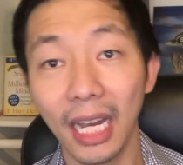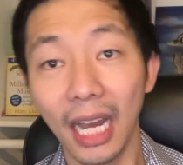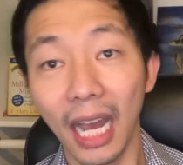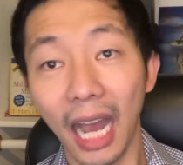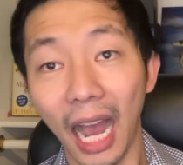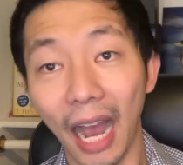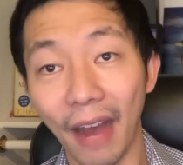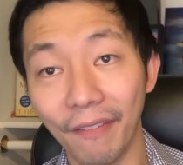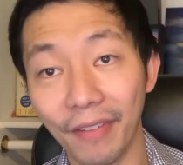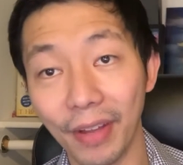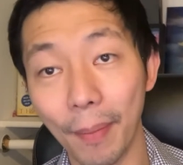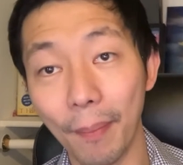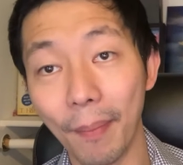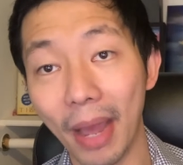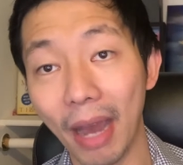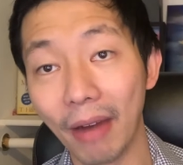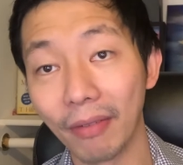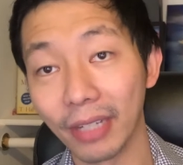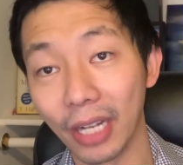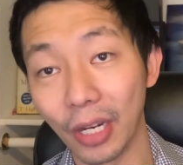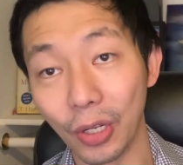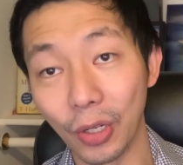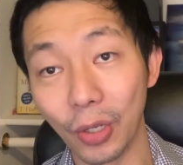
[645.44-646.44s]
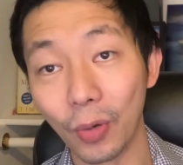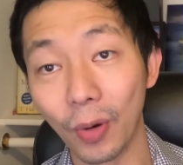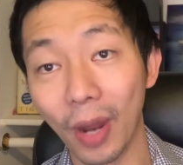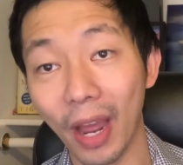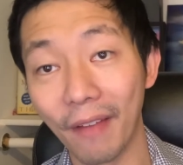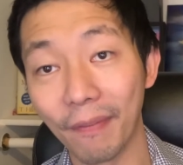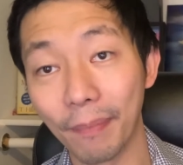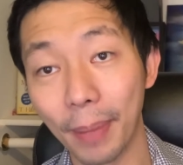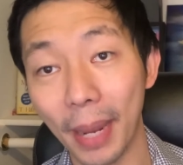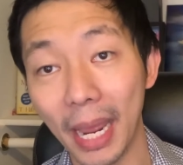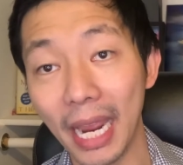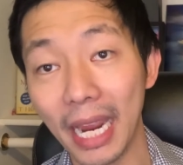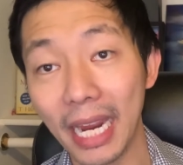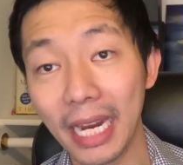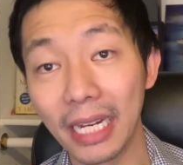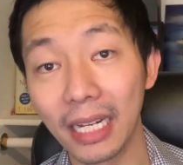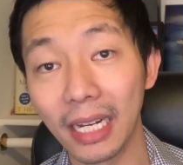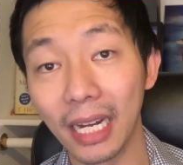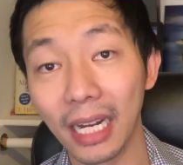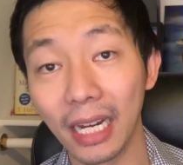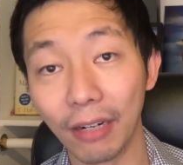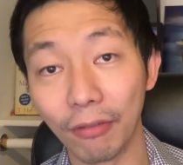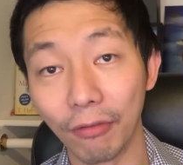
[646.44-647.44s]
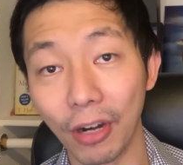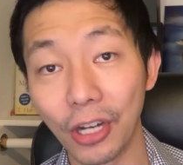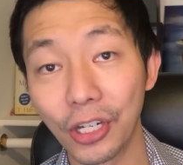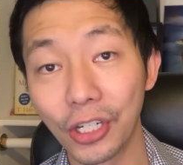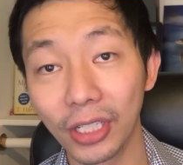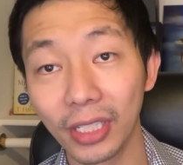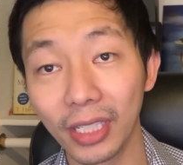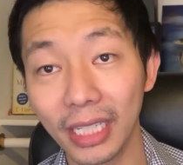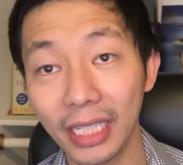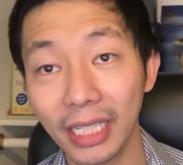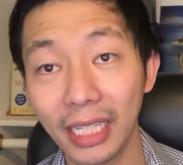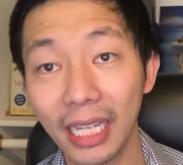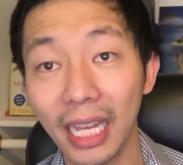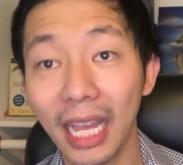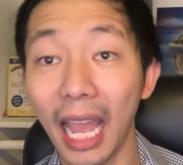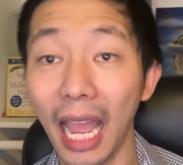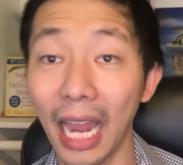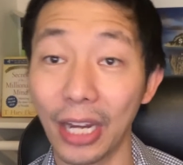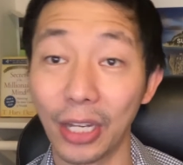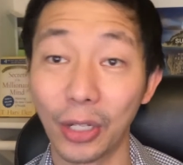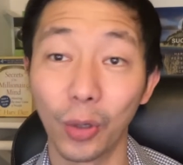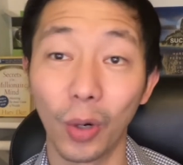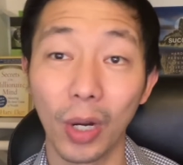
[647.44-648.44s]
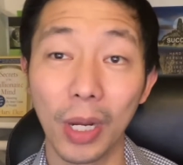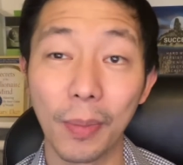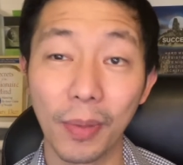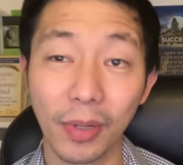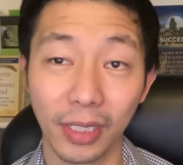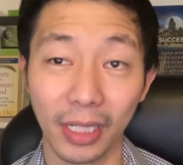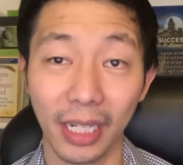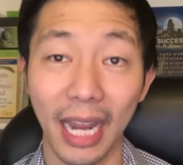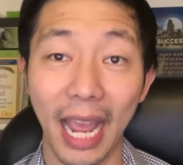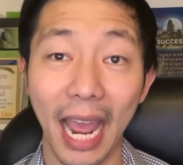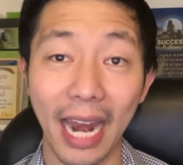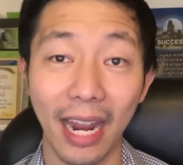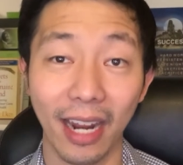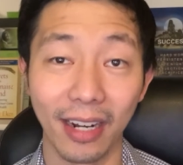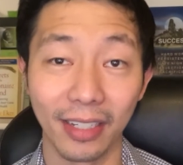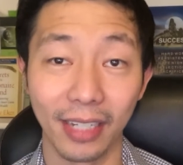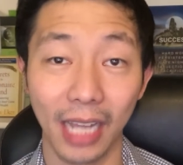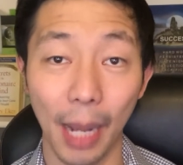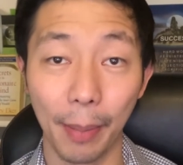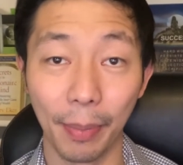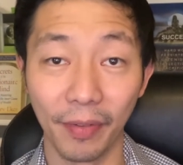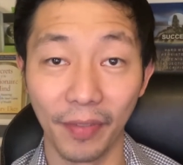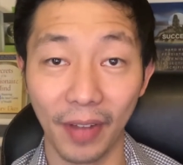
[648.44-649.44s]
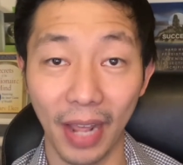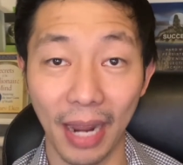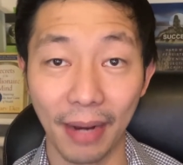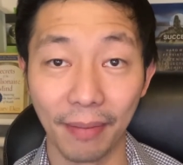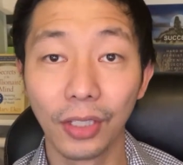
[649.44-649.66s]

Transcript: of the amount that you have paid originally, and 20% add on top of that.